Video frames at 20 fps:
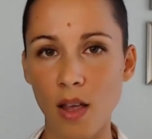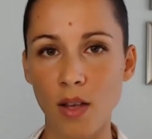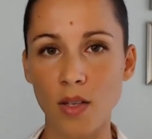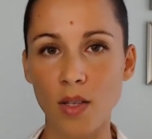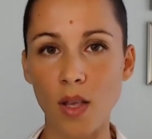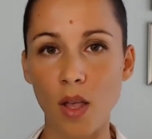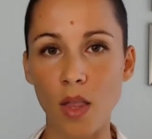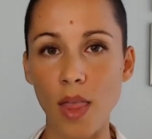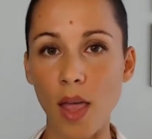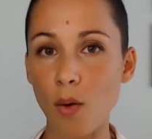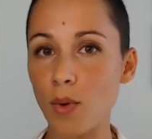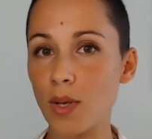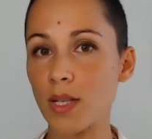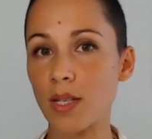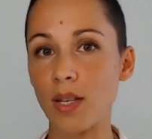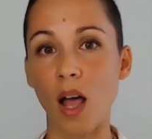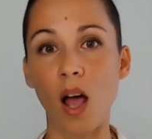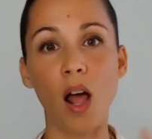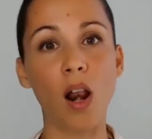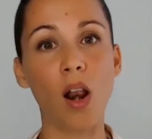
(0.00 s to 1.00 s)
So there
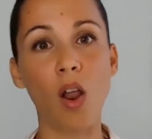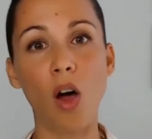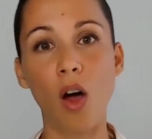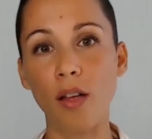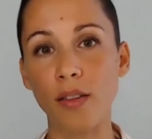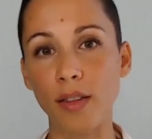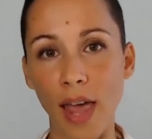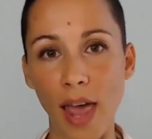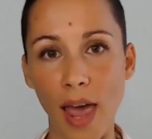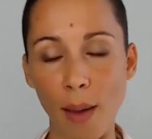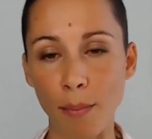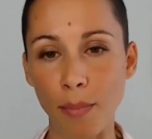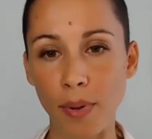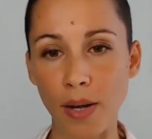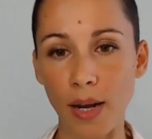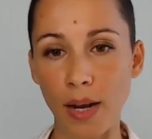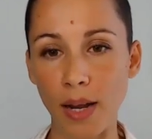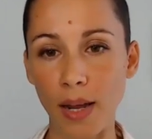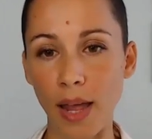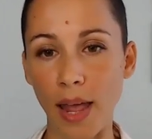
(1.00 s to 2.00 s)
was a lot
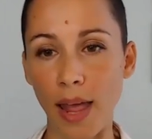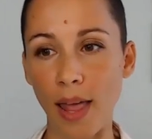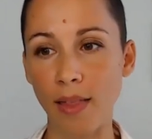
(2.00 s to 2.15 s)
happening.